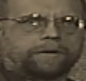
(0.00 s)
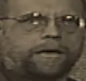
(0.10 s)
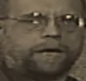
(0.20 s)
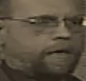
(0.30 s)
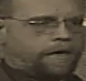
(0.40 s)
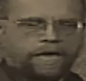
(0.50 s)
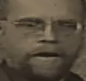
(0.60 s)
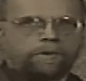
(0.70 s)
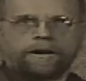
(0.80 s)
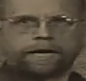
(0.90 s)
Okay?
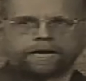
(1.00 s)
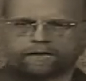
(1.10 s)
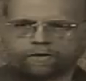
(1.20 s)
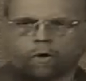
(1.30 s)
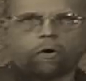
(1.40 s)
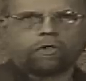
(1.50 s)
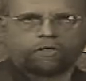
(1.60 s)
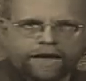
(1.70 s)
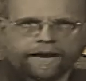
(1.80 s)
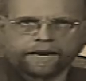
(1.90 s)
Anybody can get the
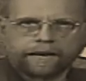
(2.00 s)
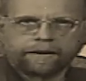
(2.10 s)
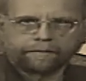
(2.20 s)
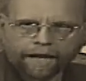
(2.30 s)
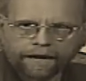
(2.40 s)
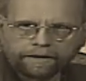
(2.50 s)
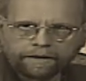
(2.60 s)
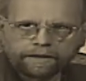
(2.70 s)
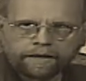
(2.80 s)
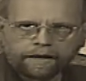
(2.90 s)
whole thing, right?